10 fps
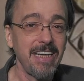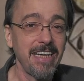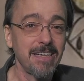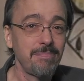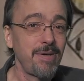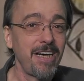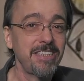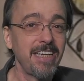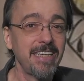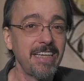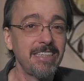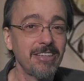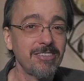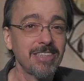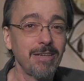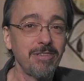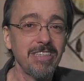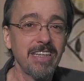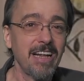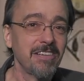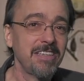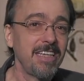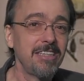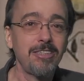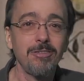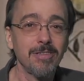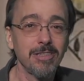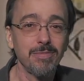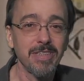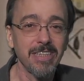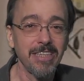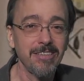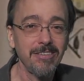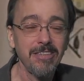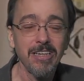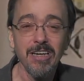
and a pot shot at another celebrity that I'll get to a little bit later.